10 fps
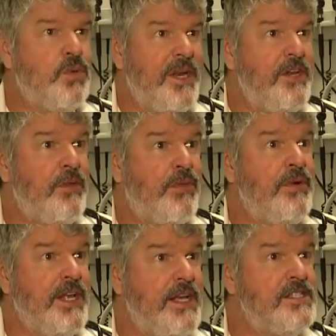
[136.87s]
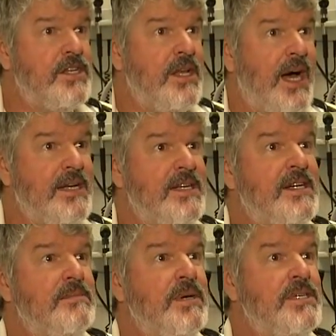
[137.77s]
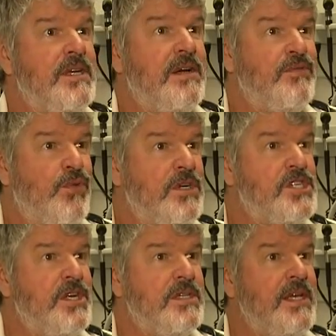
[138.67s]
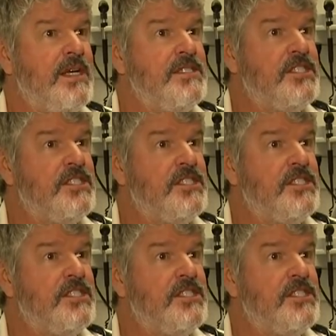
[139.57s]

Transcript: 20 to 30 is a lot. We spoke with Dr. Kalani